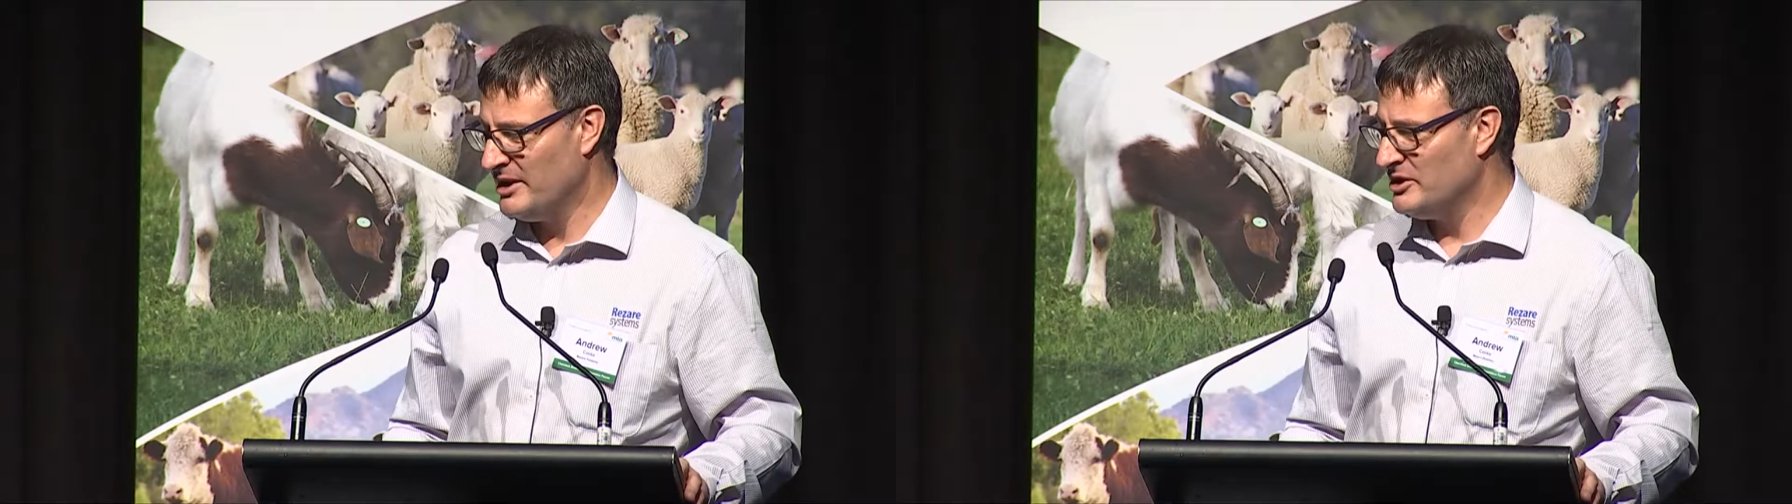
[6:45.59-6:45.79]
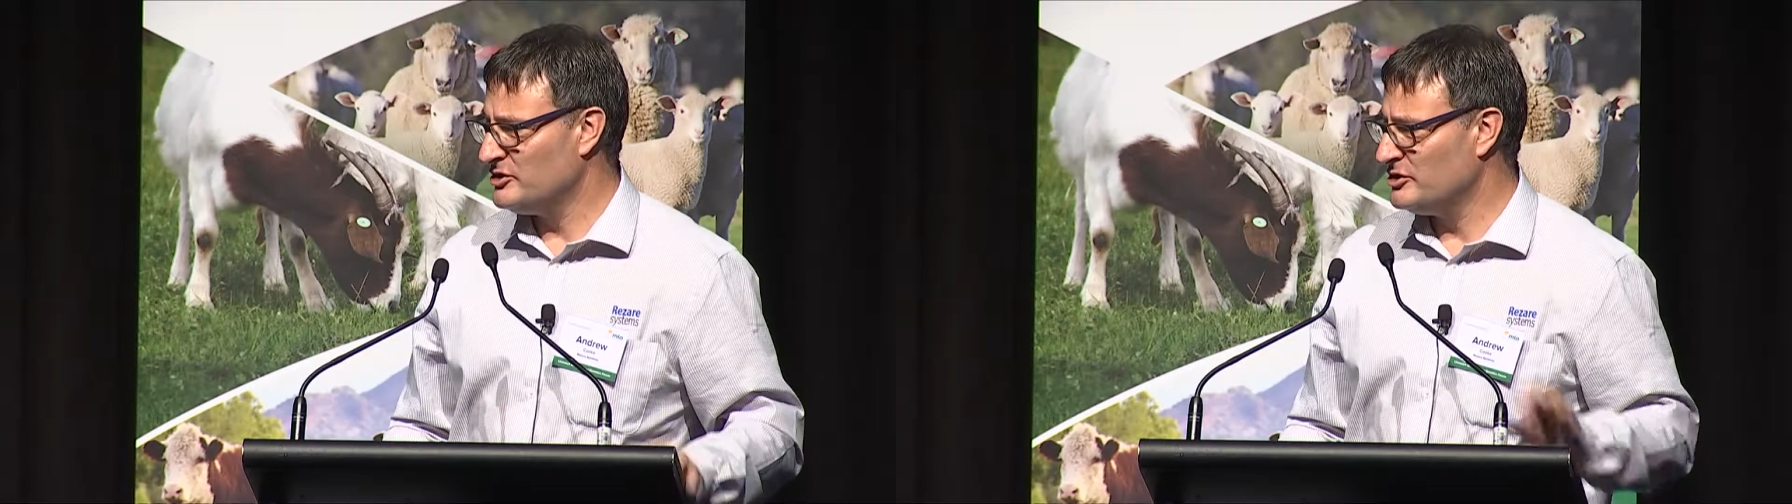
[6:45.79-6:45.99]

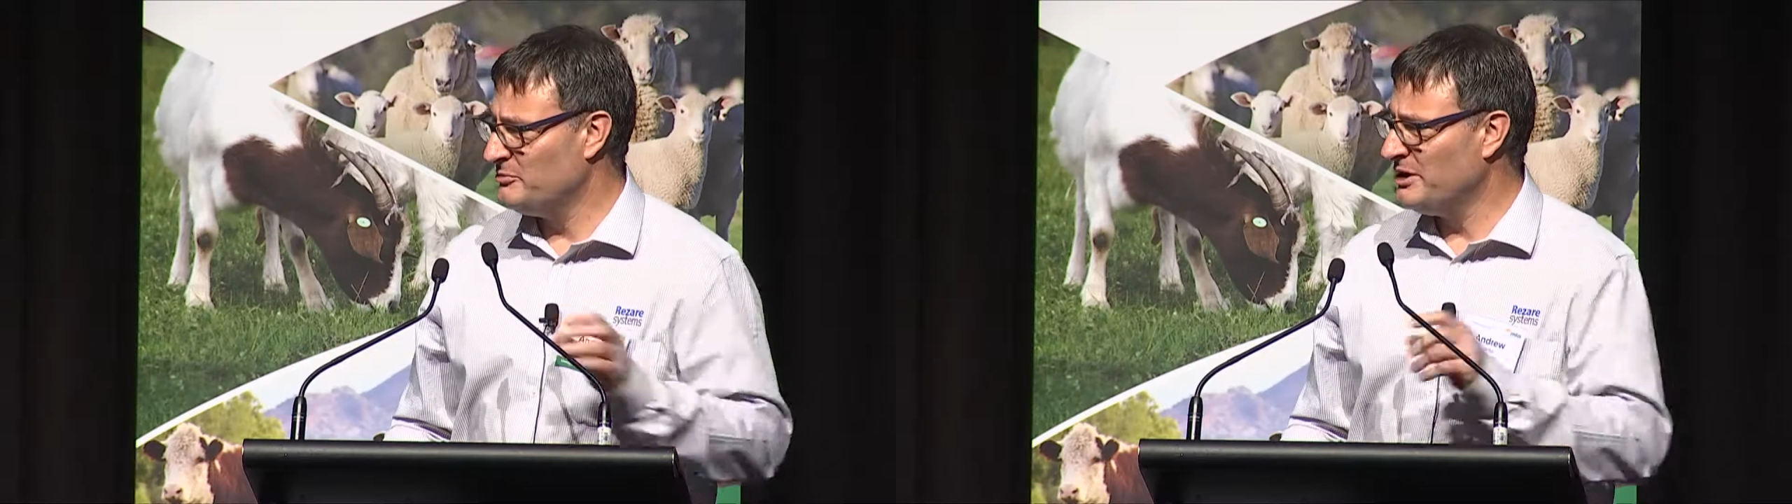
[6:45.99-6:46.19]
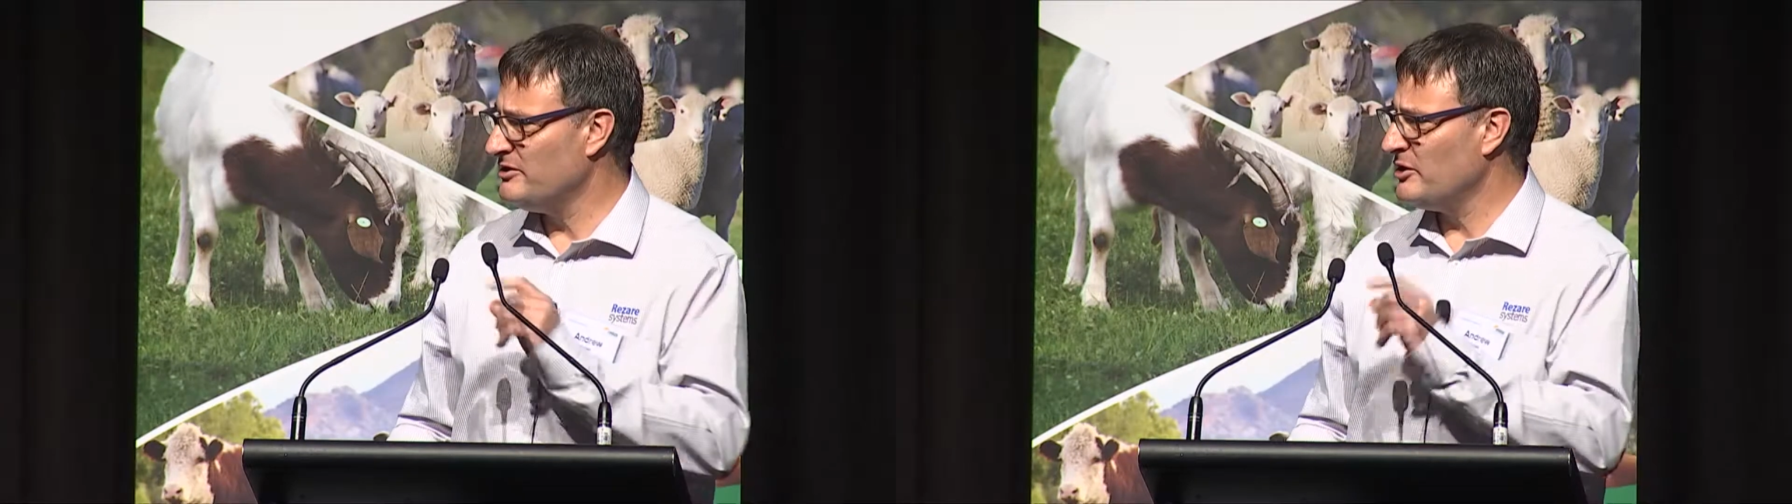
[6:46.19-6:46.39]
So to
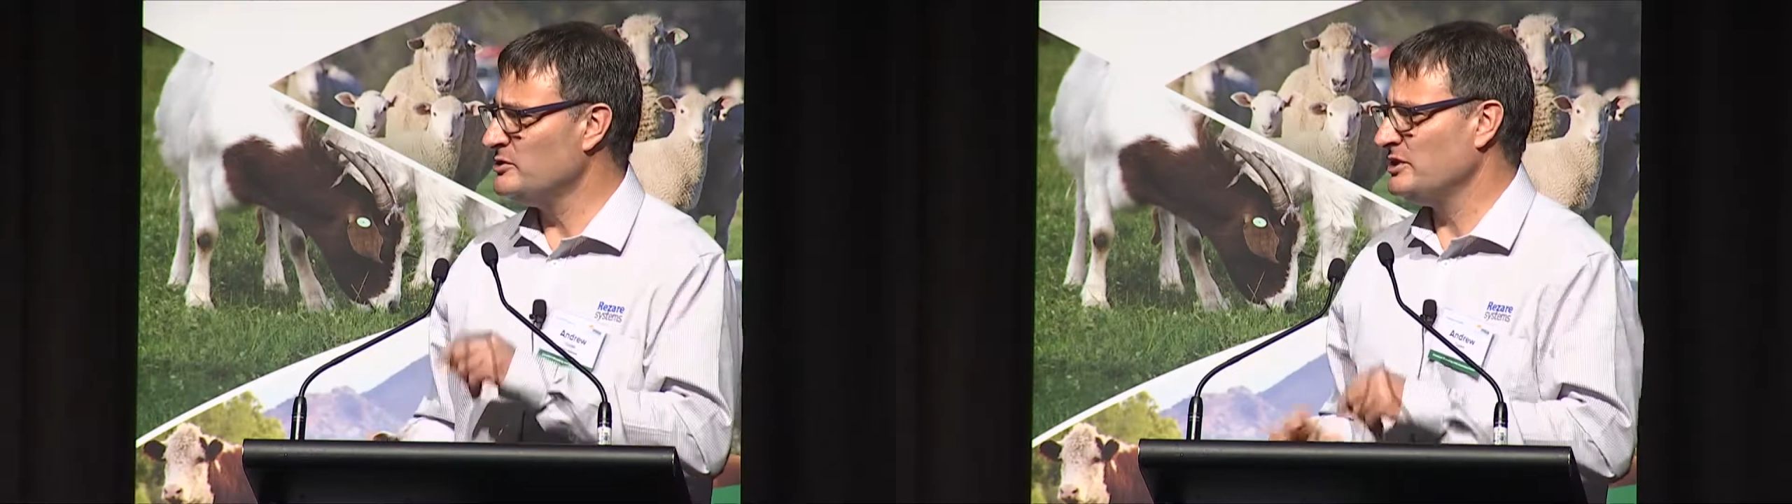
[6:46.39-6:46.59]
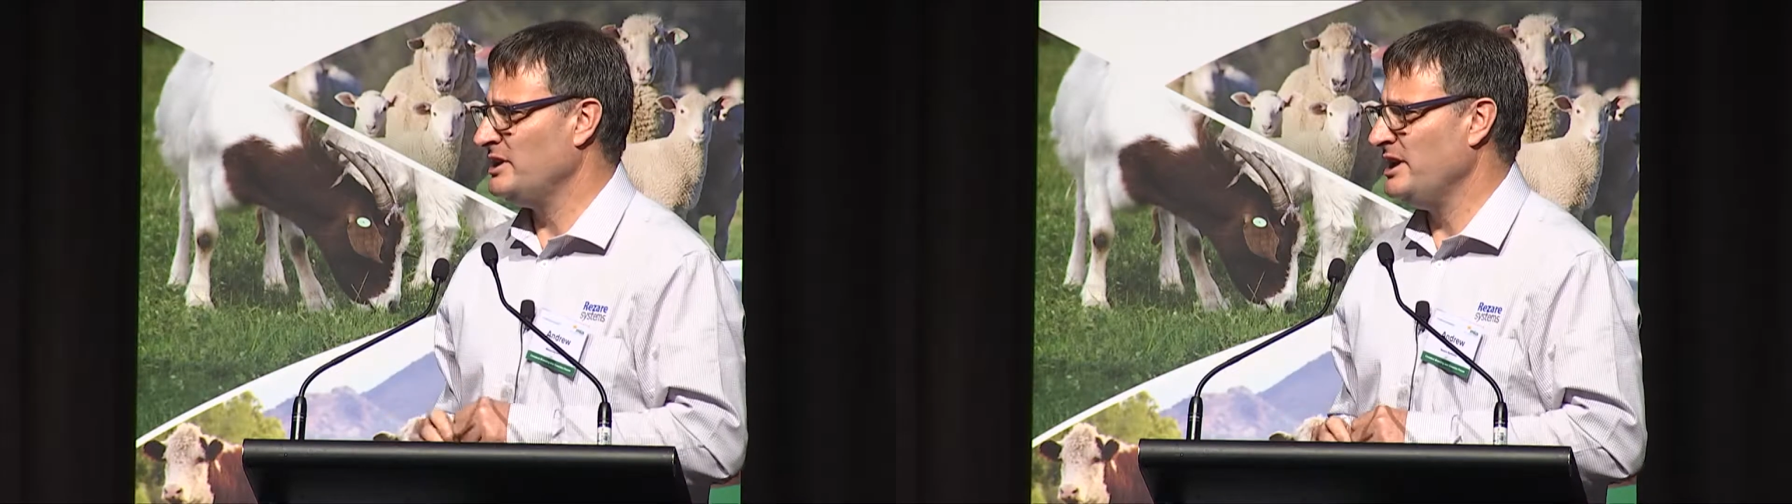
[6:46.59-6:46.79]
me,
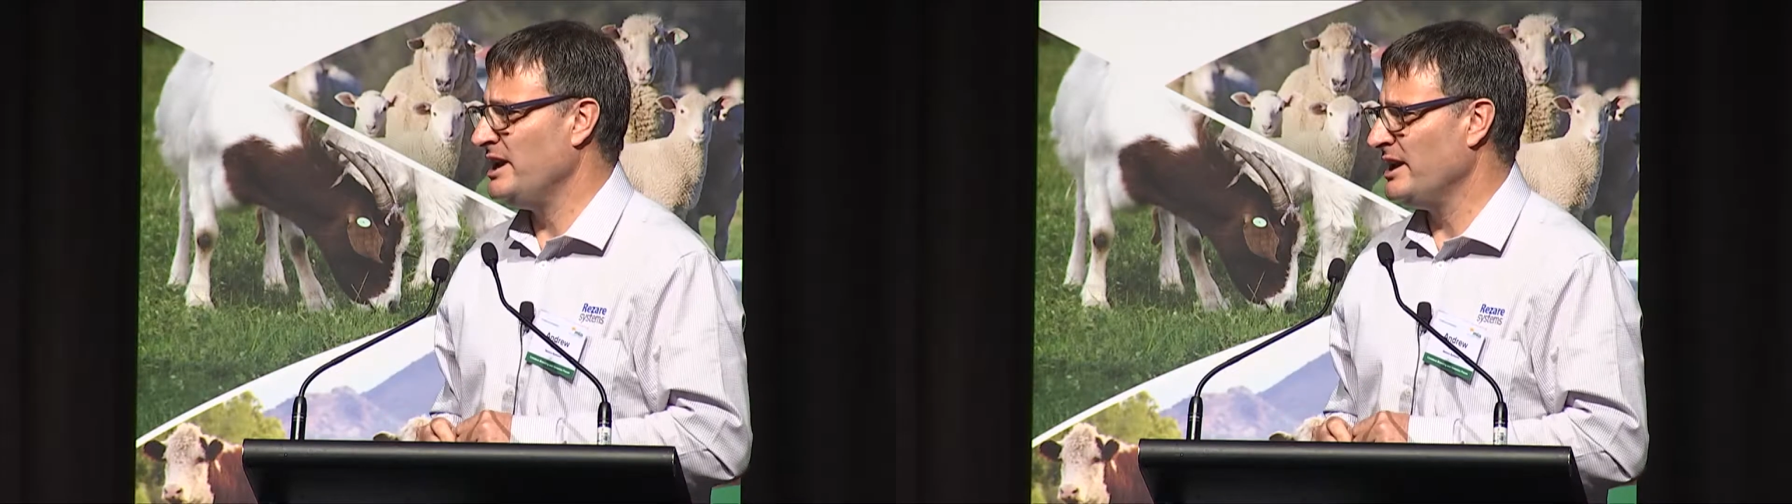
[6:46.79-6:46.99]
those are key